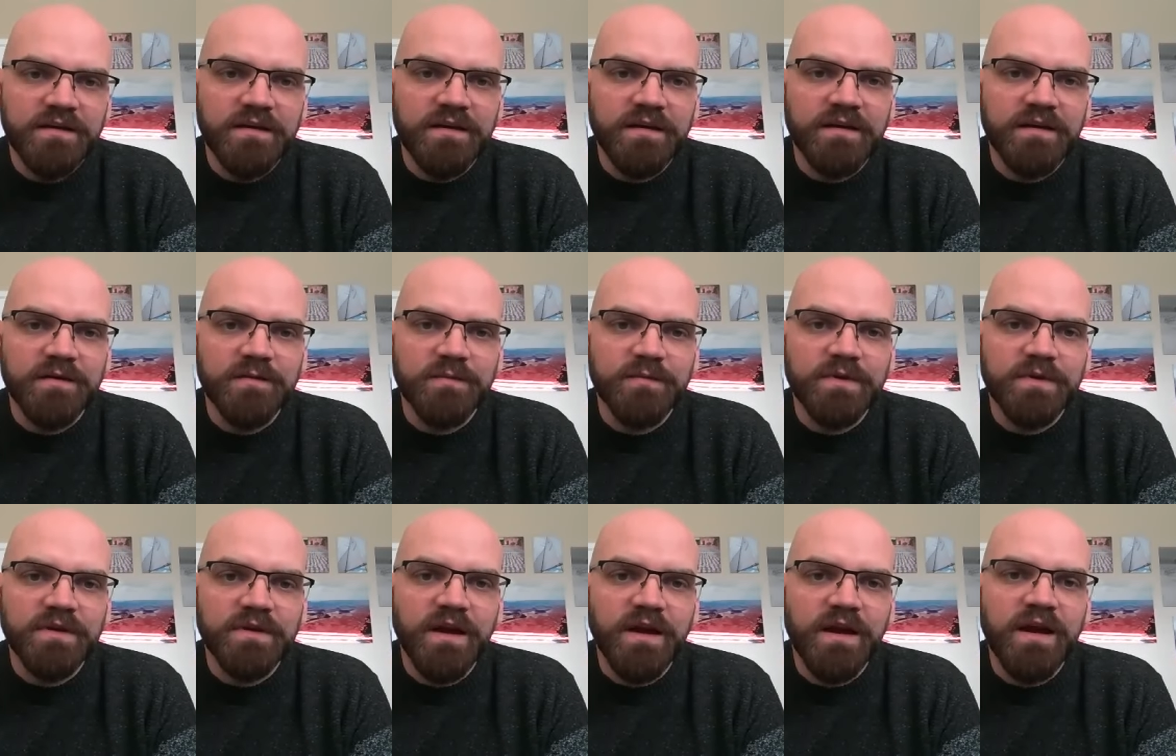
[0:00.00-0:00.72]

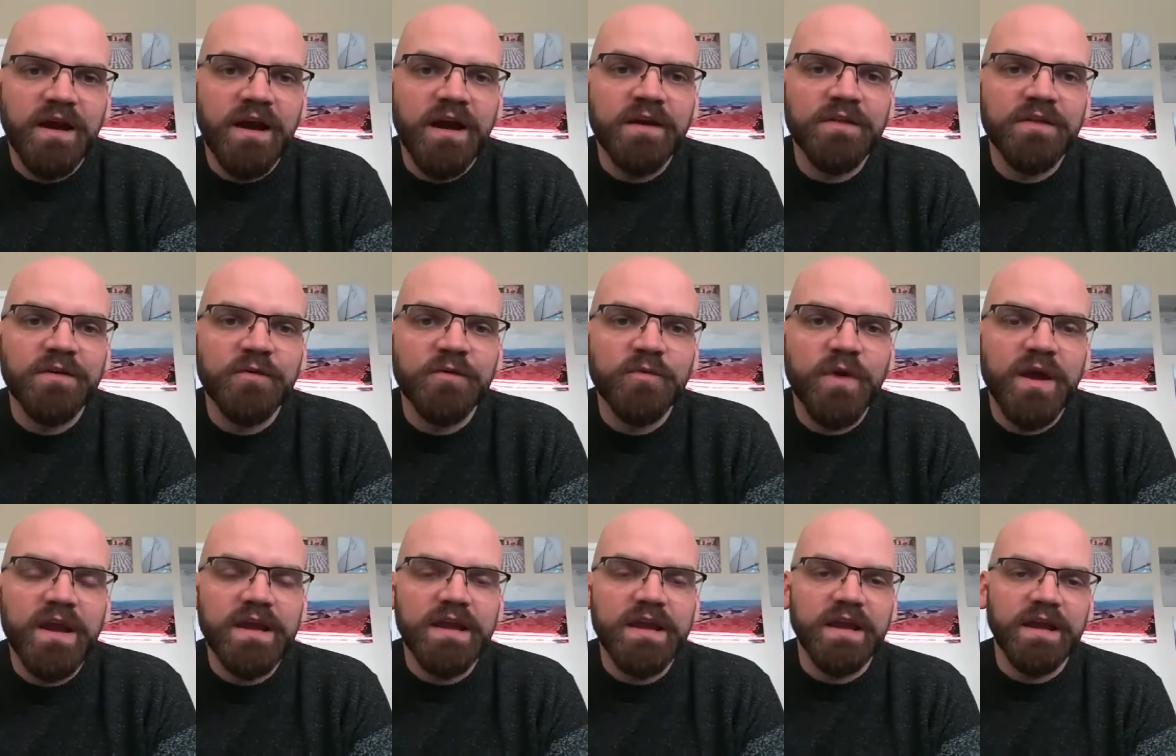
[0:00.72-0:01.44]
Um, either
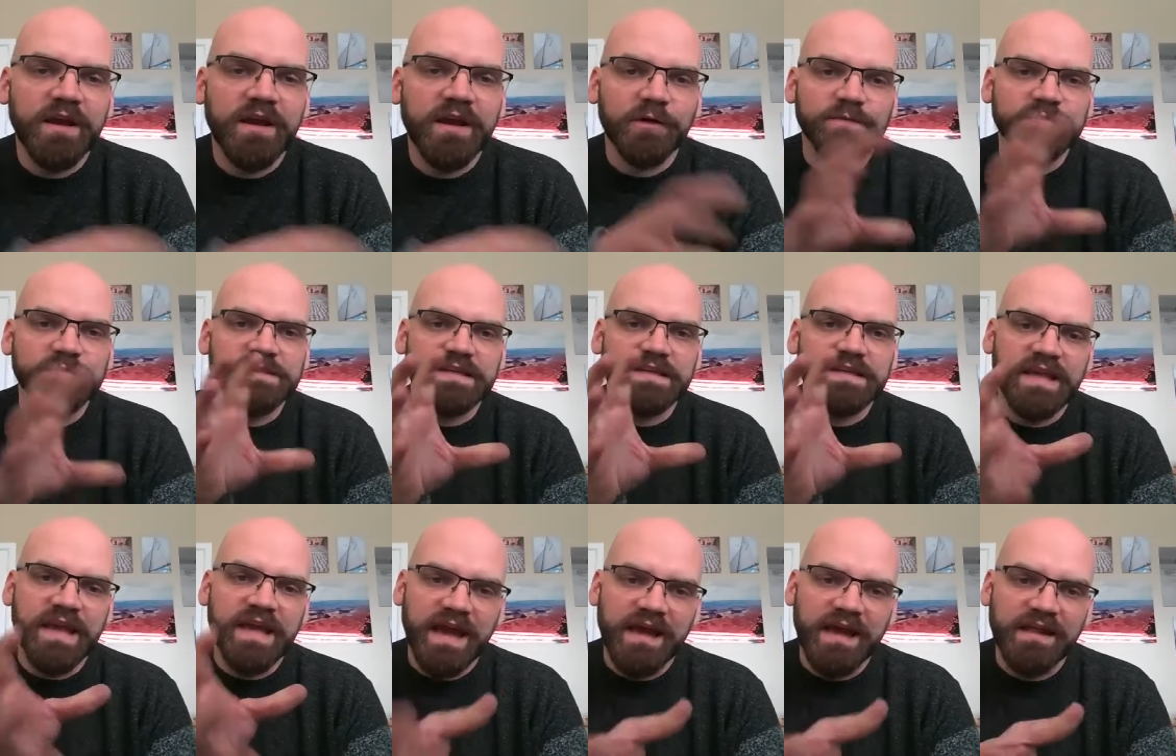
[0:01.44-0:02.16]
way, it helps to
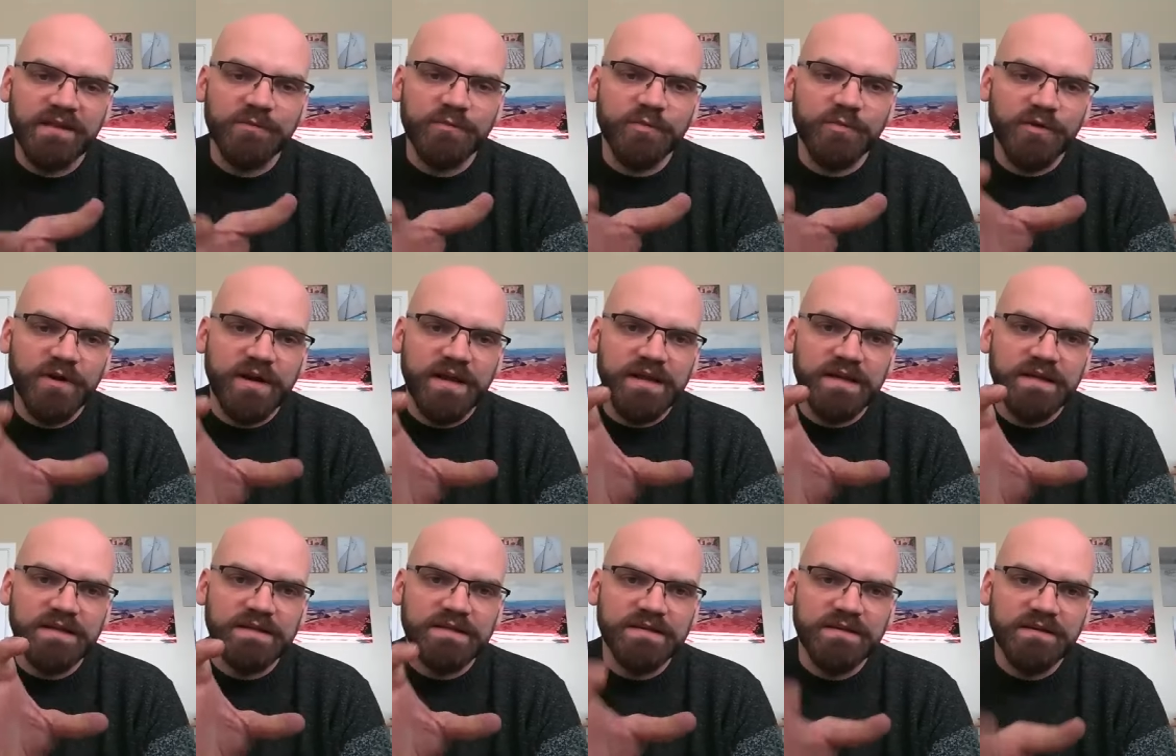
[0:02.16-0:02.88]

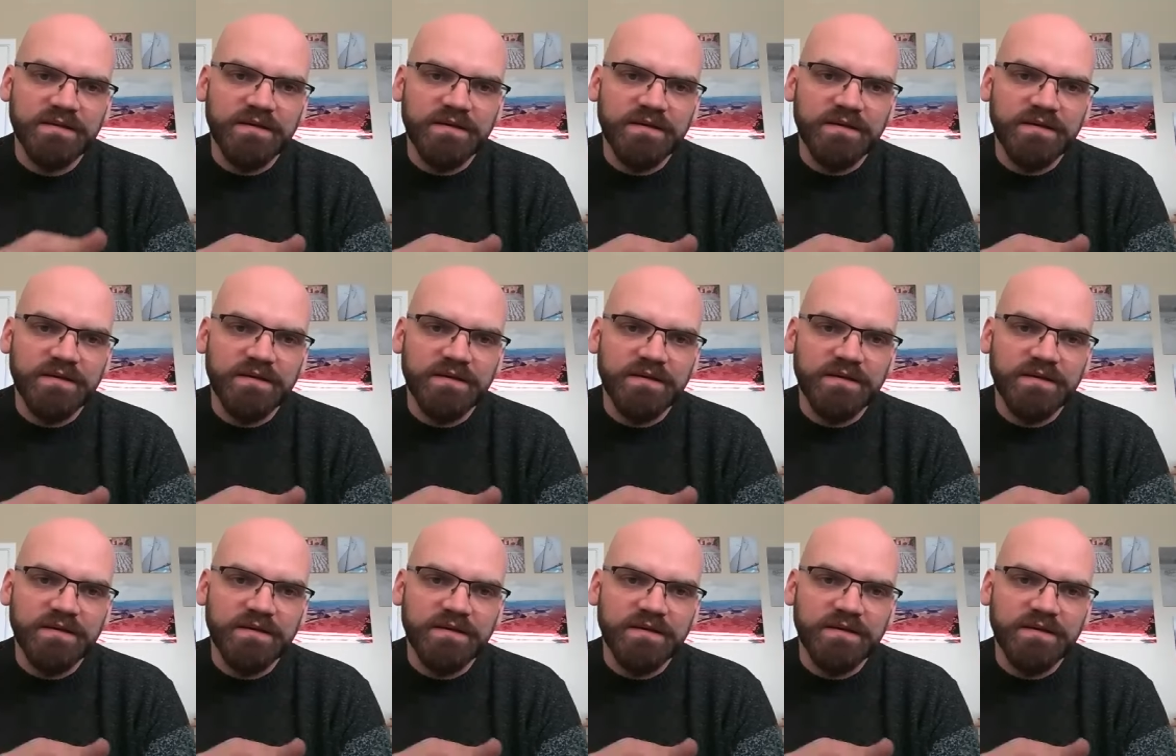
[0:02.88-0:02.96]
calibrate